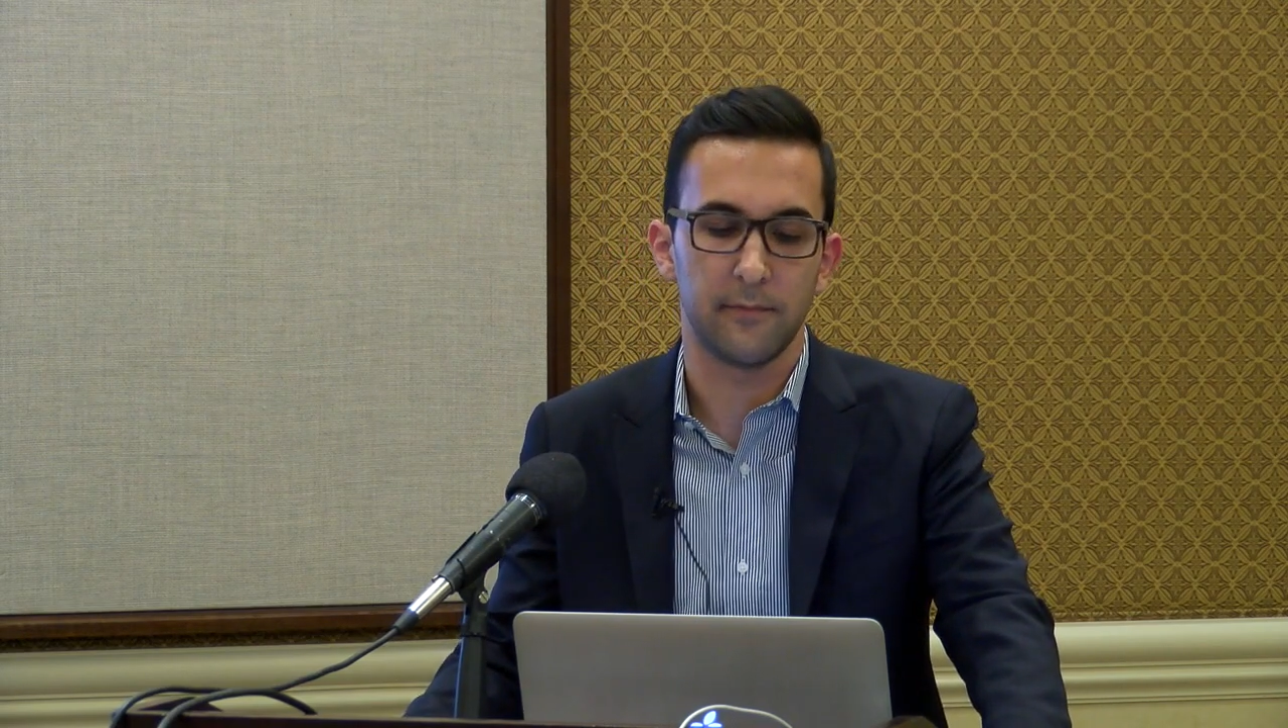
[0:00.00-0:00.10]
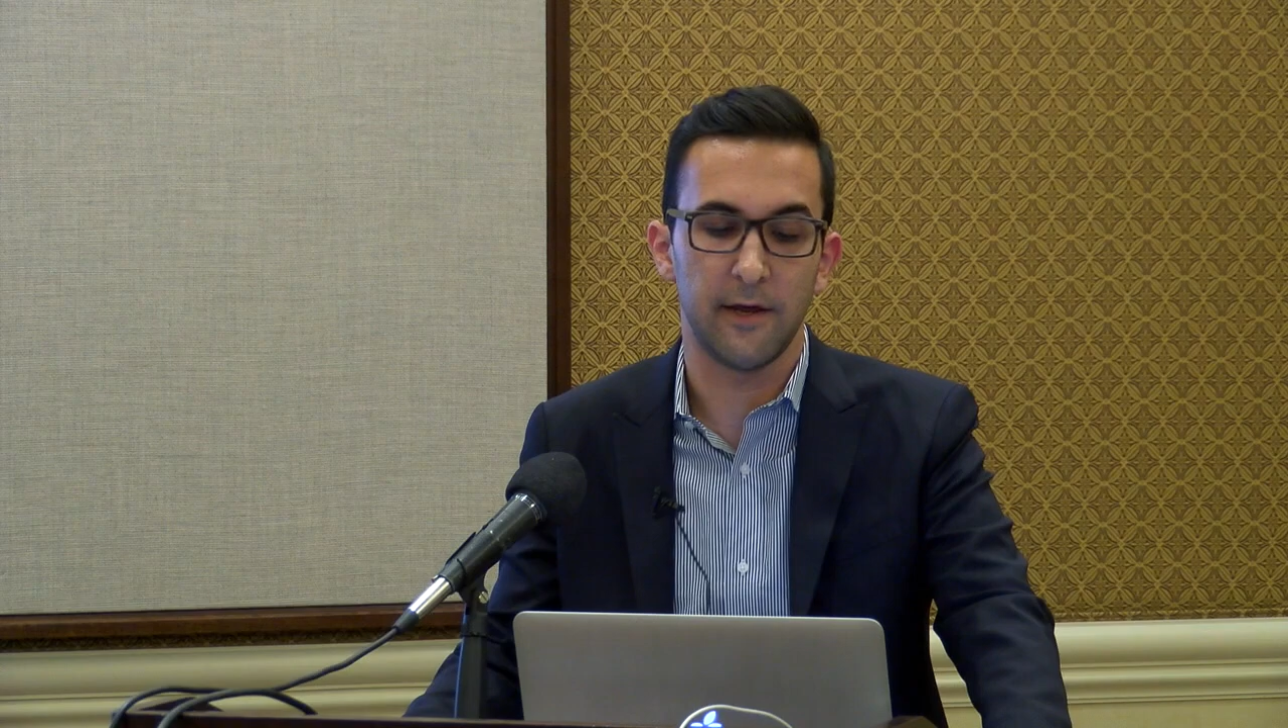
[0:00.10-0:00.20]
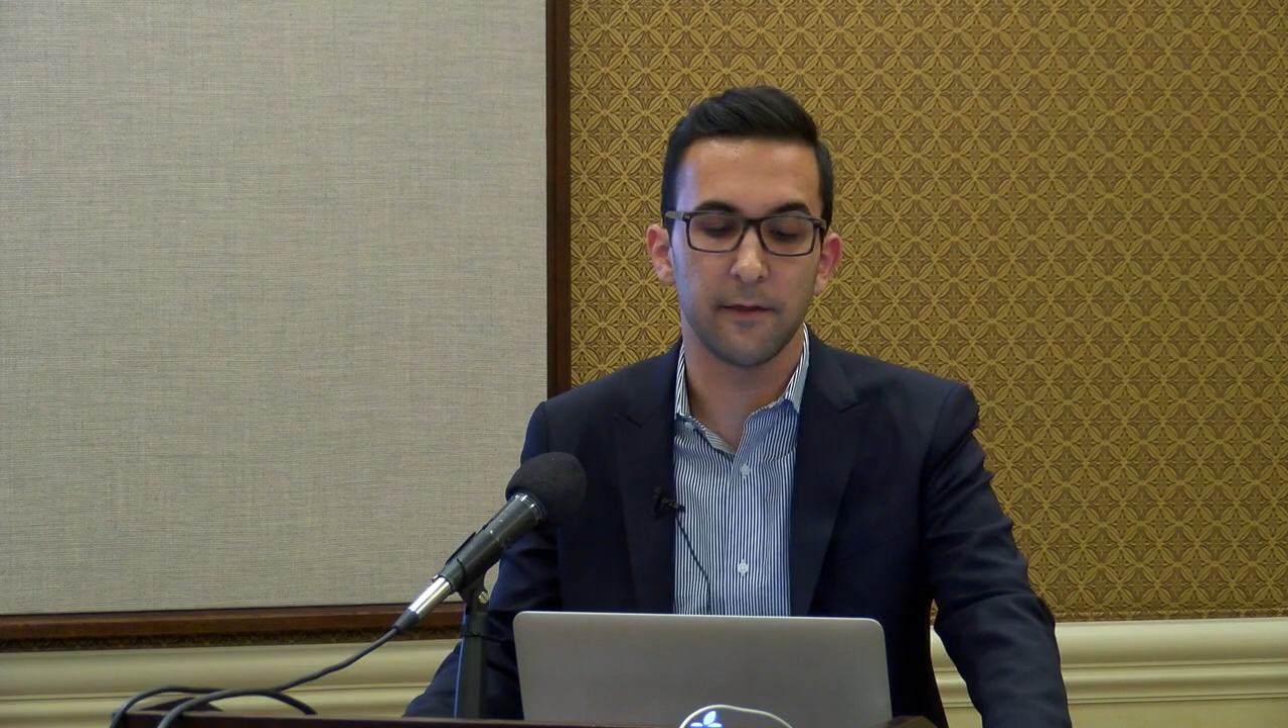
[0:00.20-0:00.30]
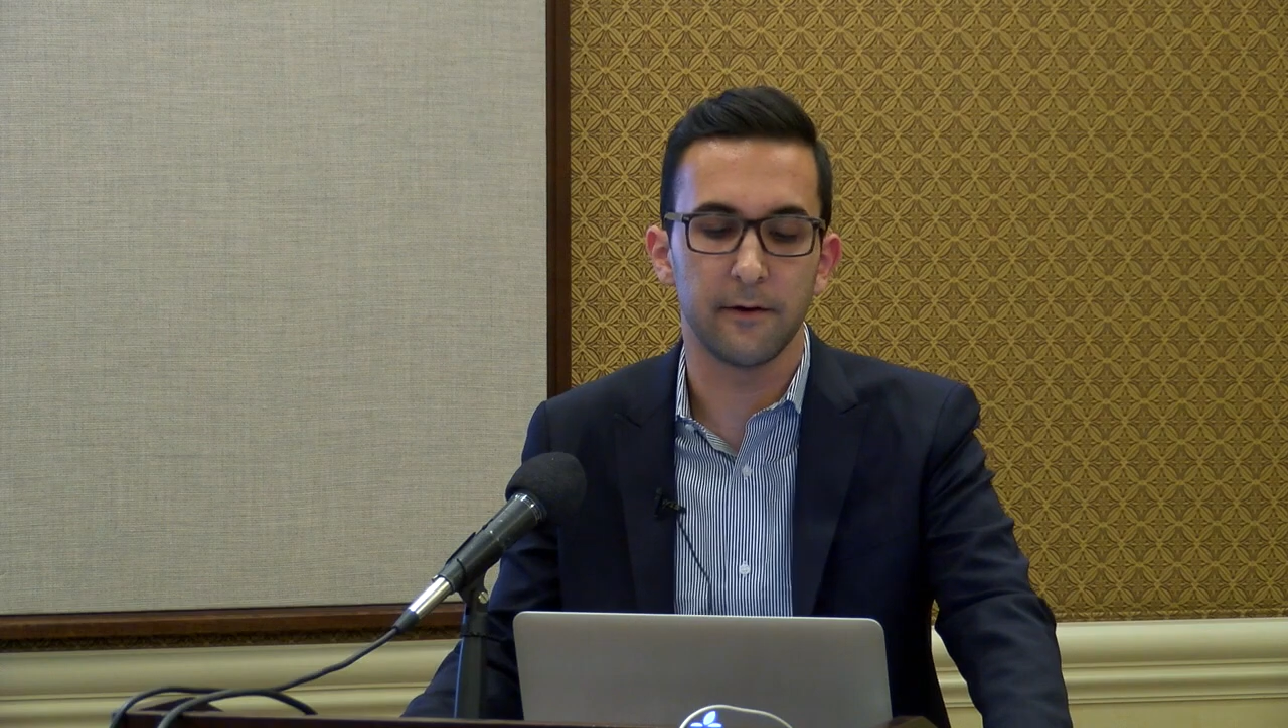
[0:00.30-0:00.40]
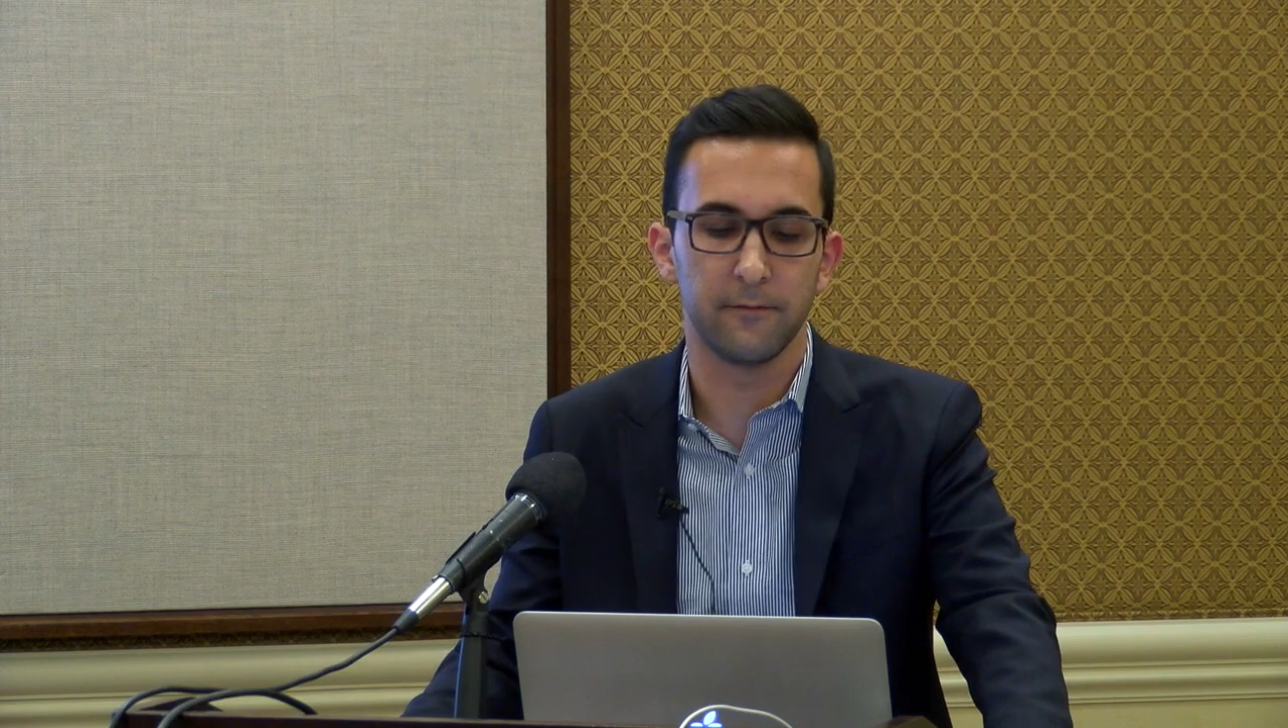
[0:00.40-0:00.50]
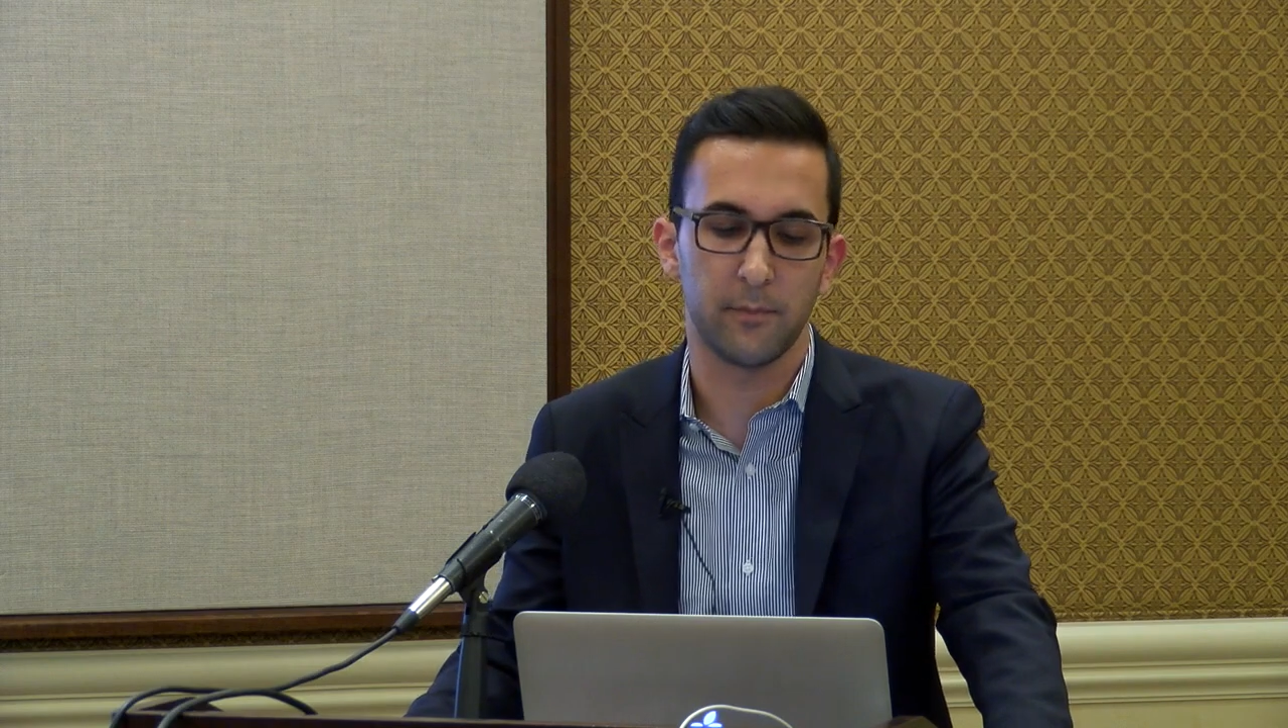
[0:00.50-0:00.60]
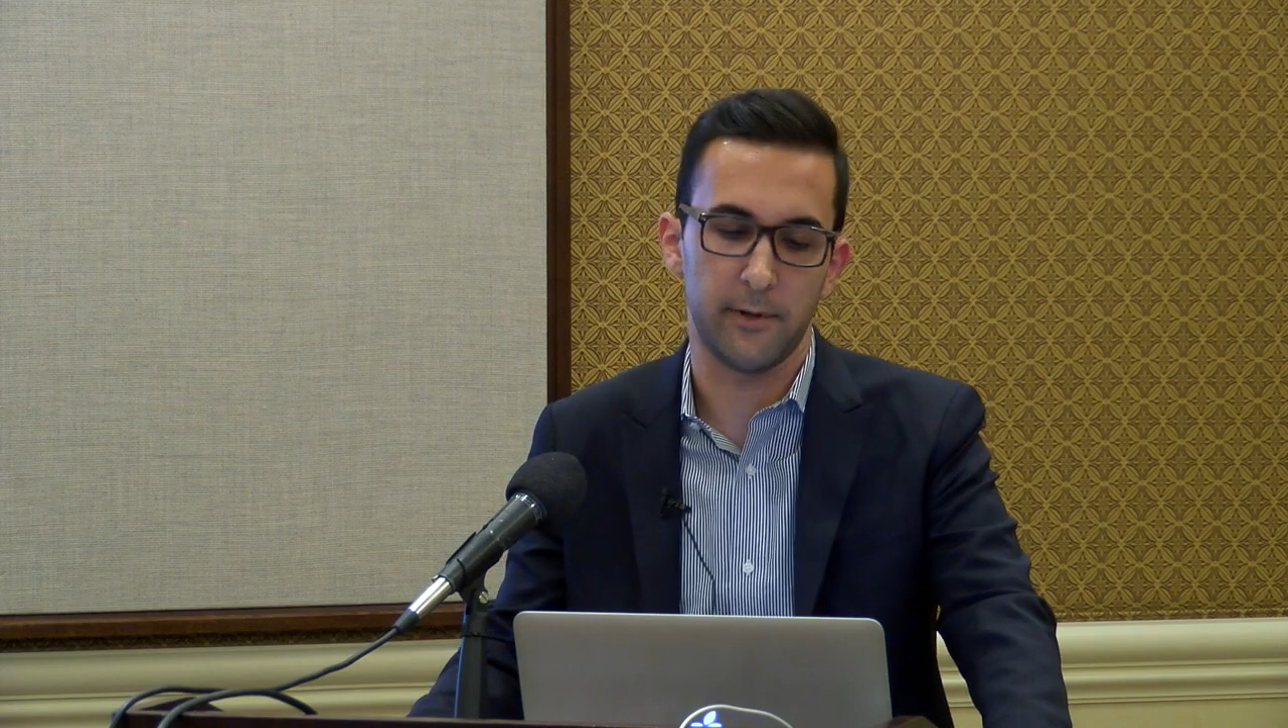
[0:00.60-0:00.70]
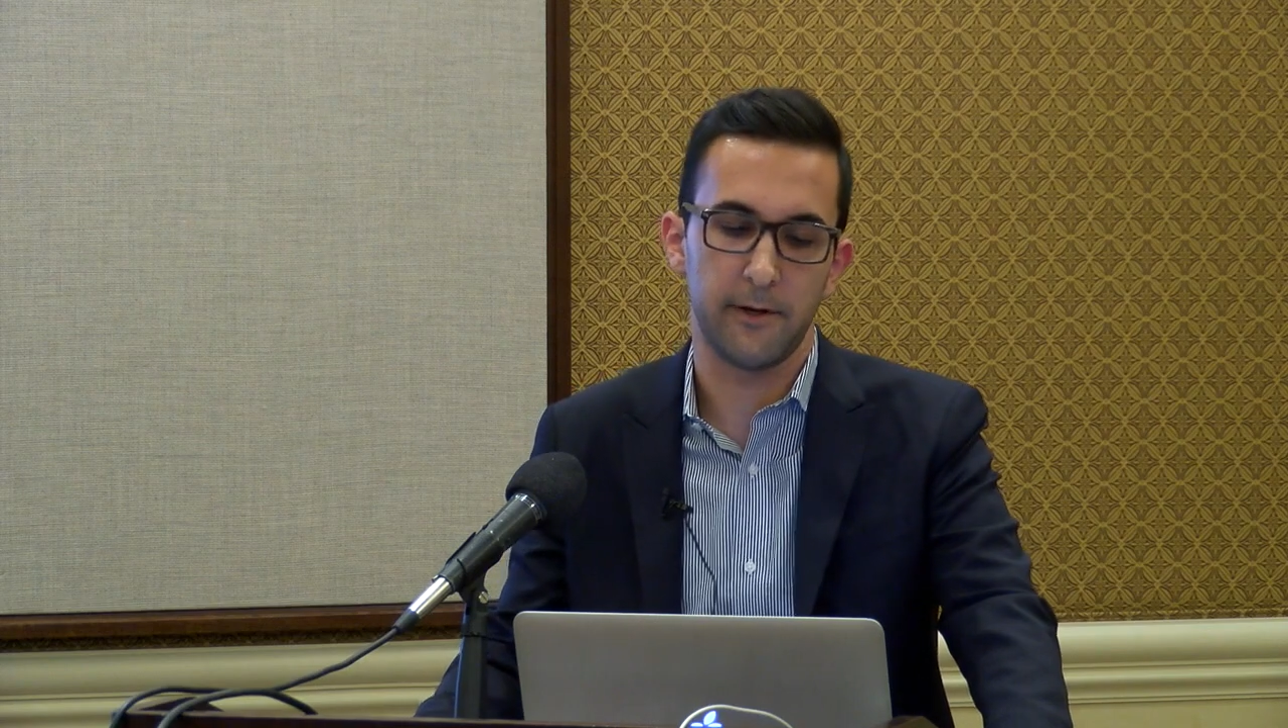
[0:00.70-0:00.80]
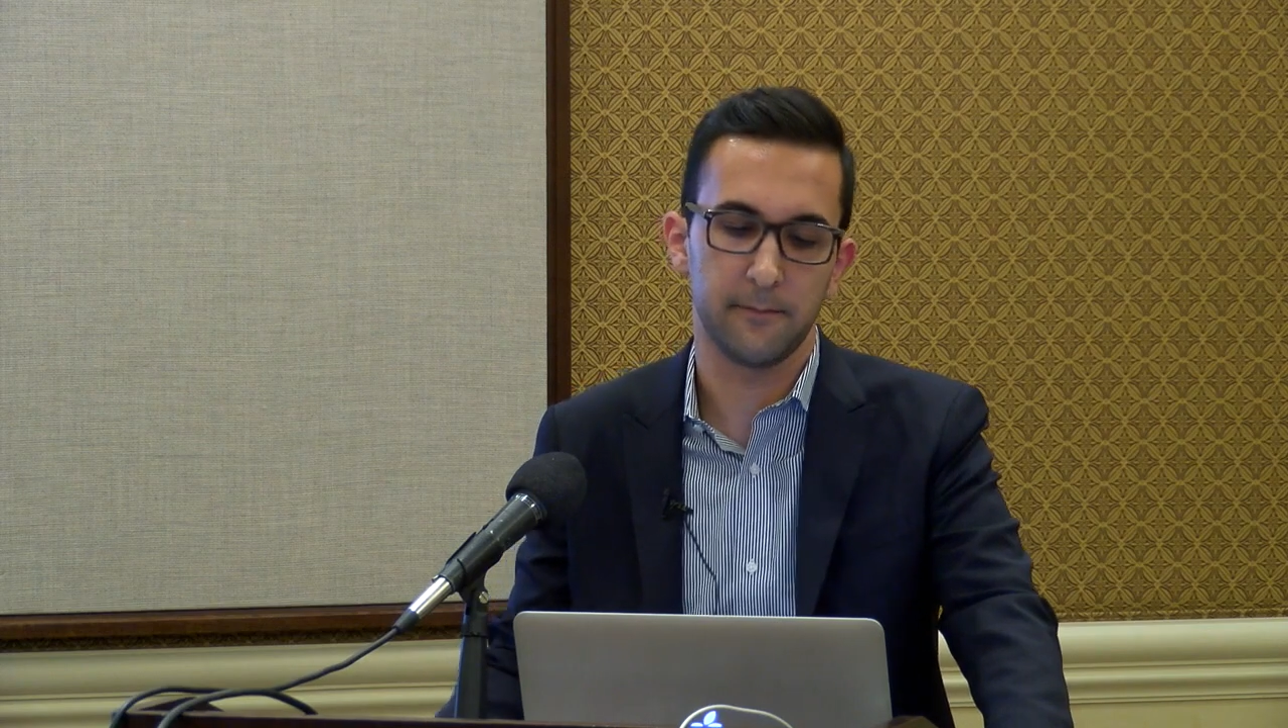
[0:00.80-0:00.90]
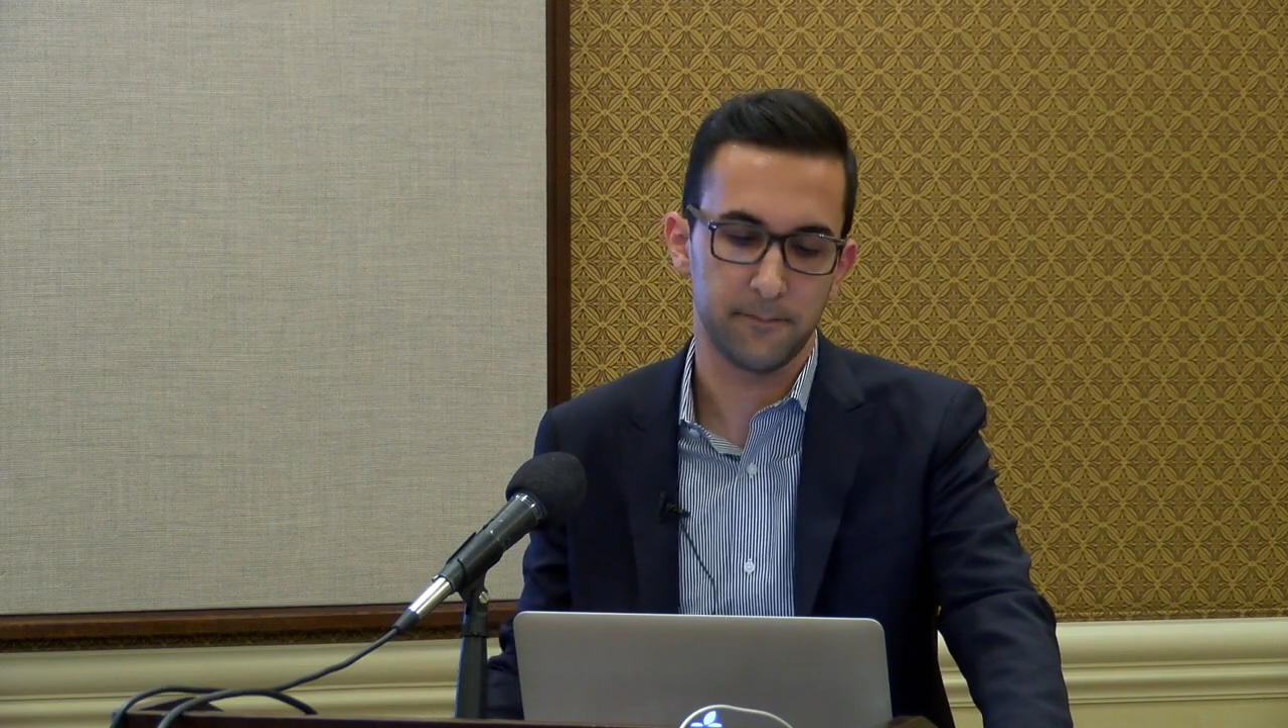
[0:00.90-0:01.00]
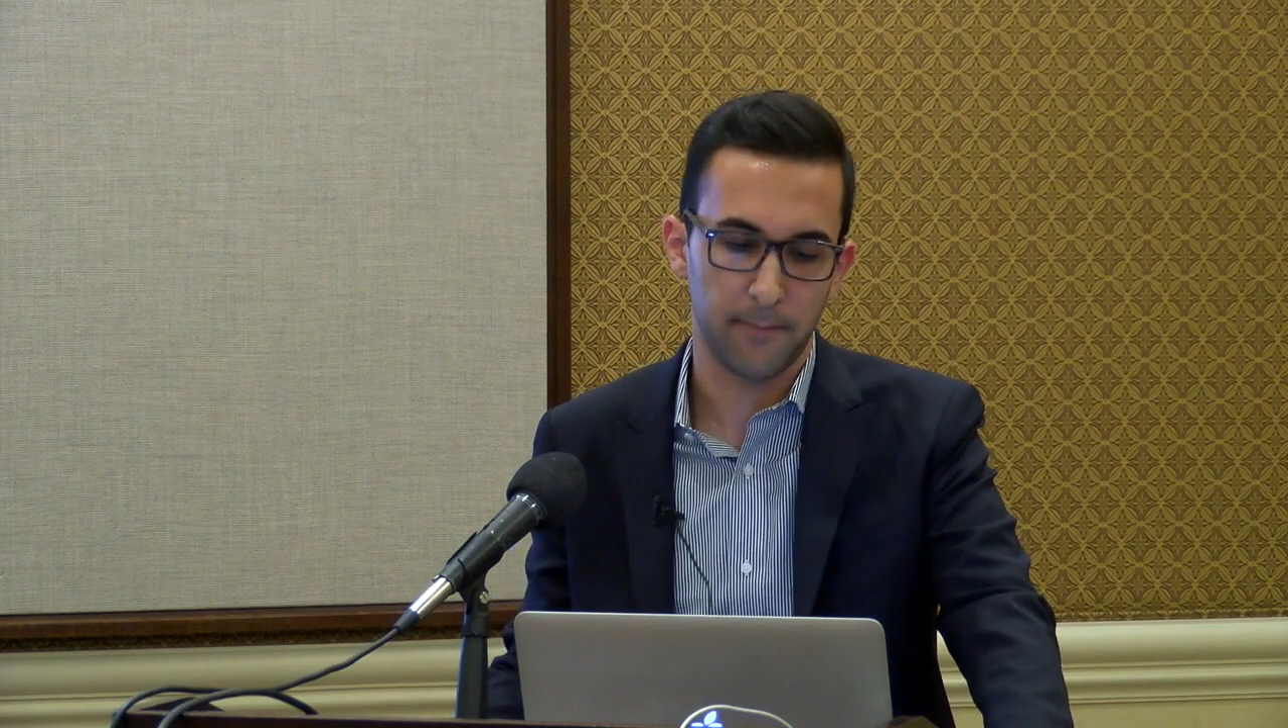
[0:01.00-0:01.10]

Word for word: in the Nineveh Plain.